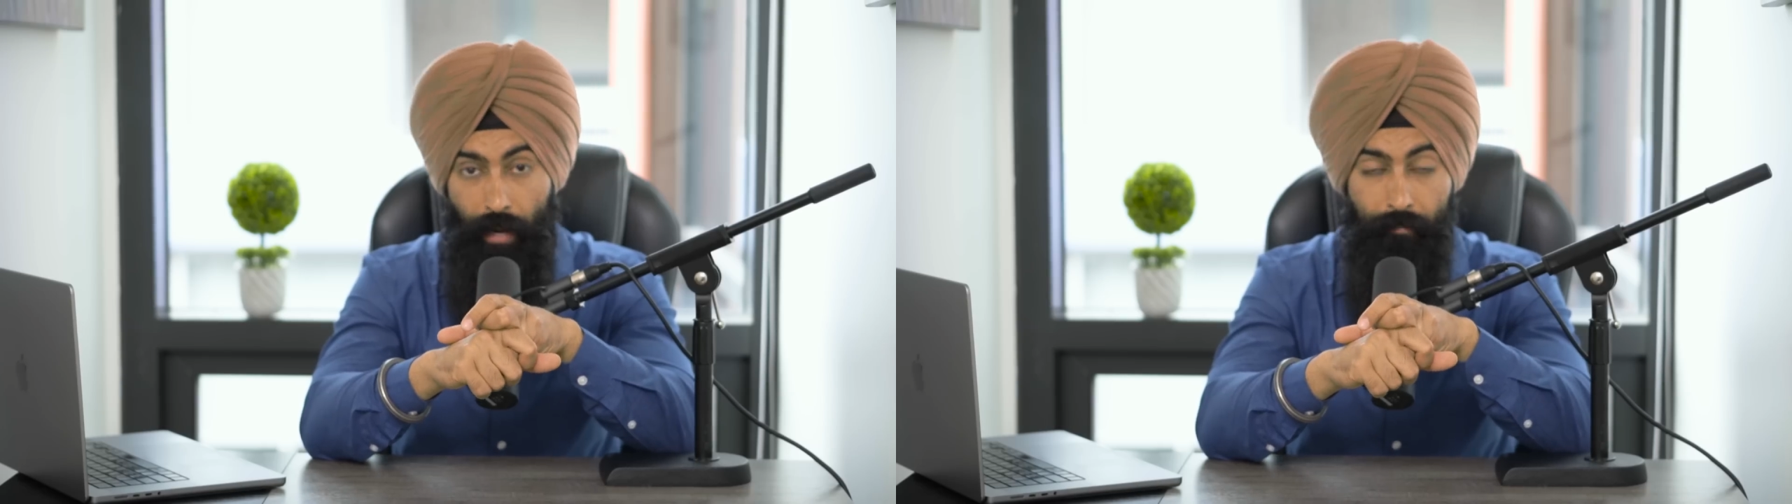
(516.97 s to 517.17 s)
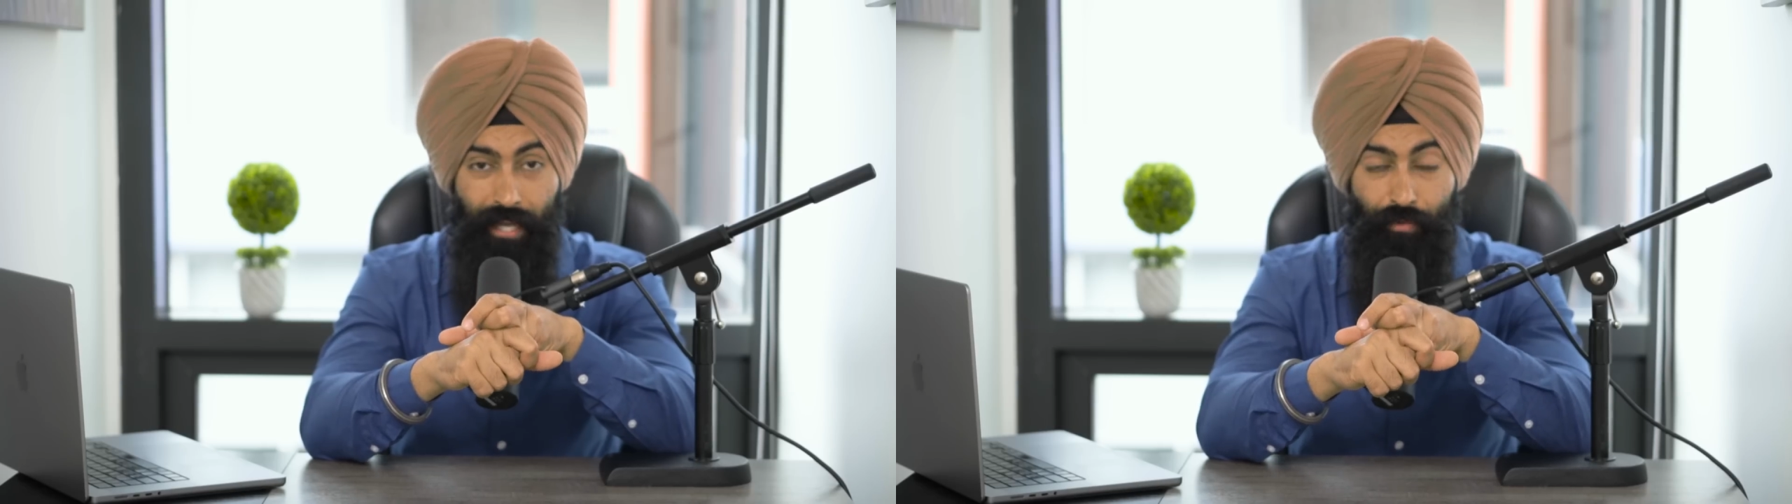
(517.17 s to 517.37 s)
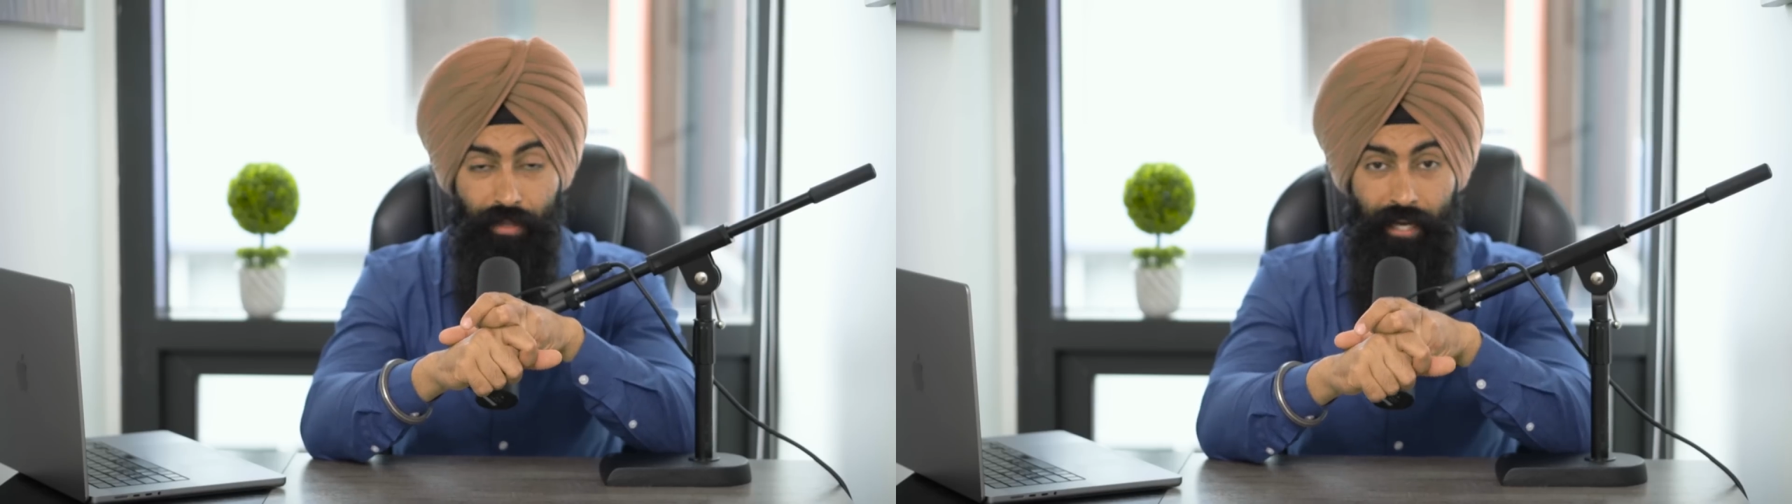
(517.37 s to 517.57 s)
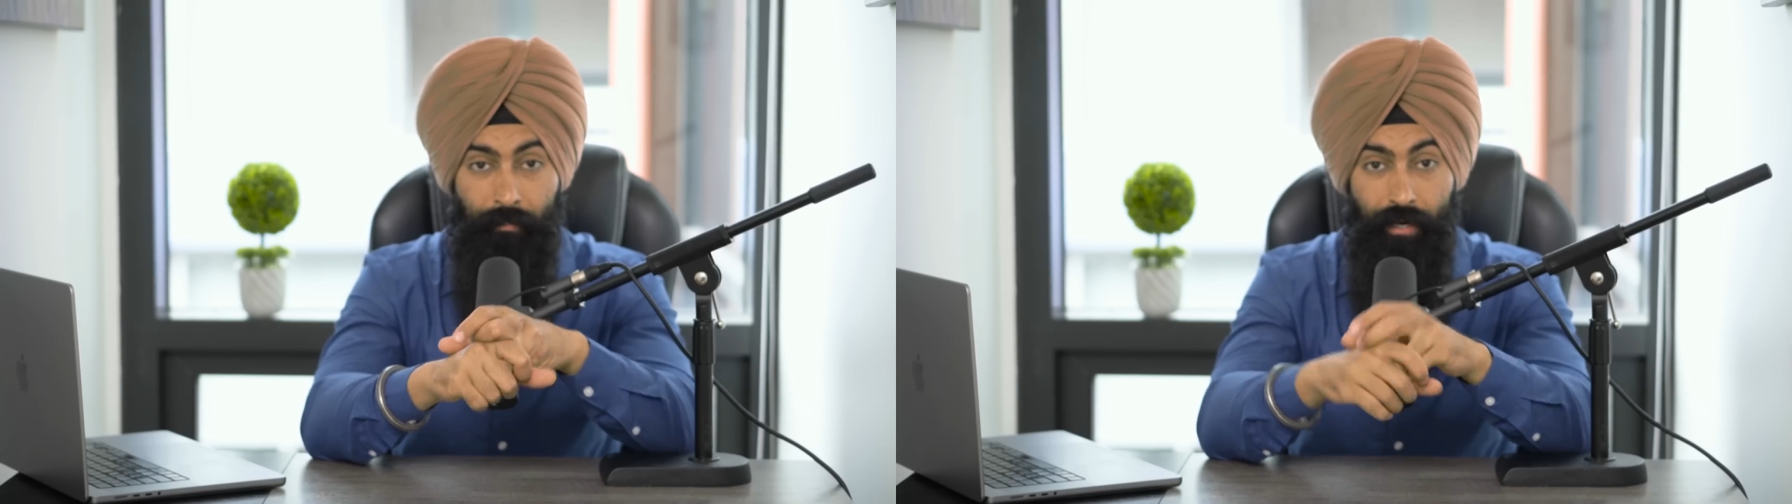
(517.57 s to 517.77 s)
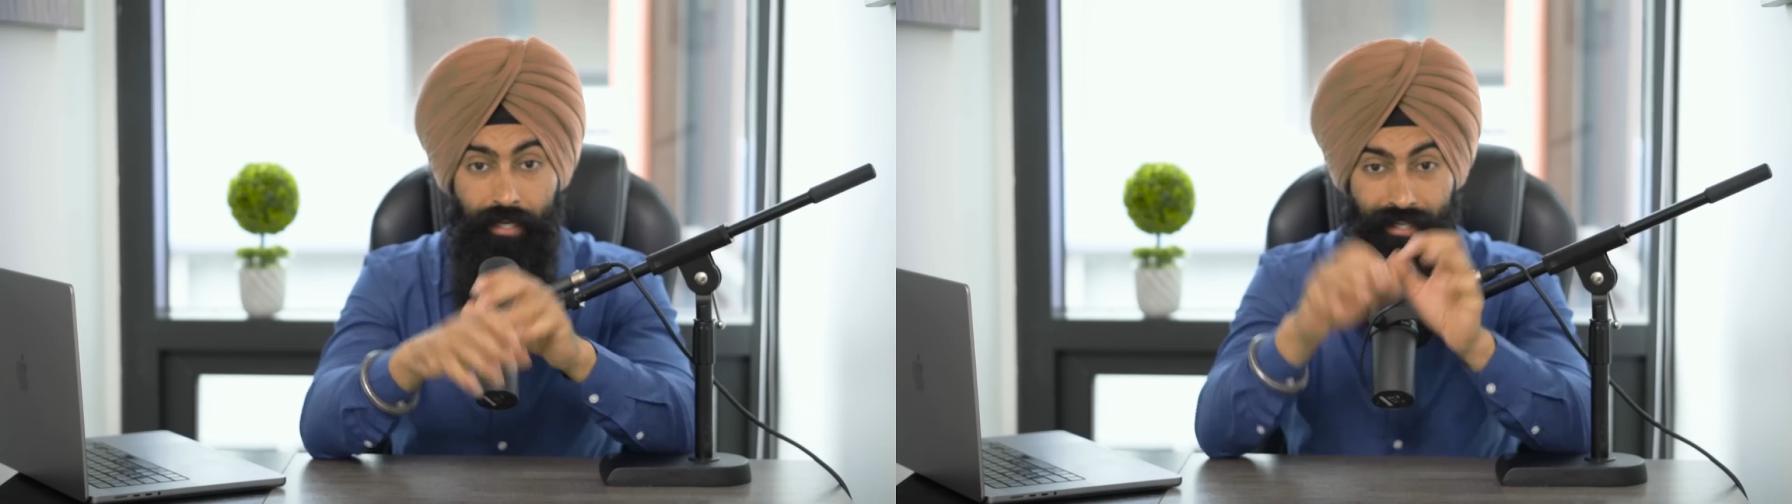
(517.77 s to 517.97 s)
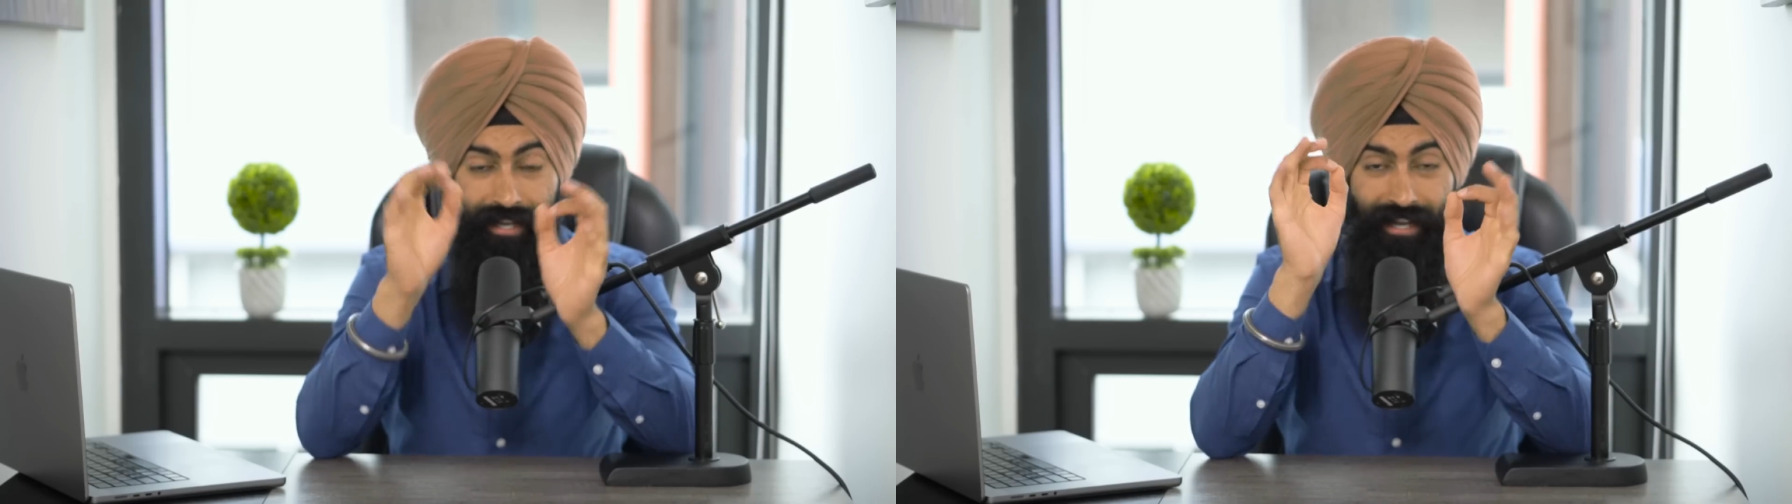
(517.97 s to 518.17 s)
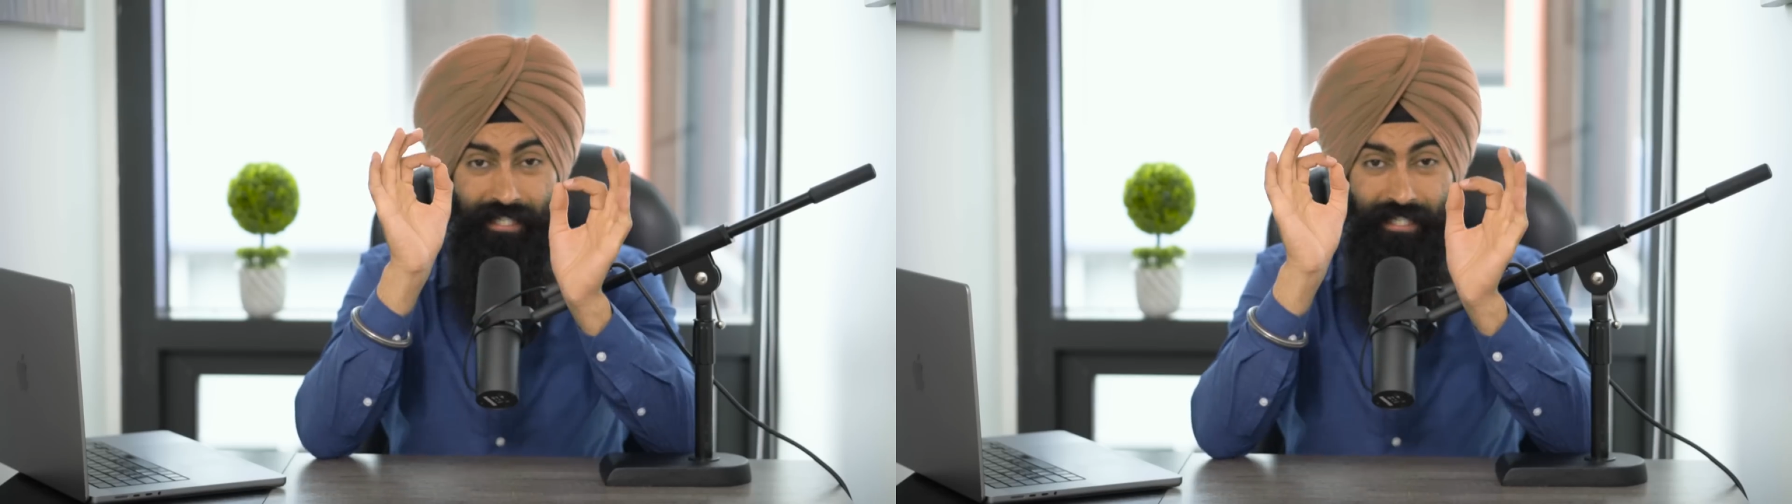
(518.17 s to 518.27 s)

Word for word: and make you a lot of money.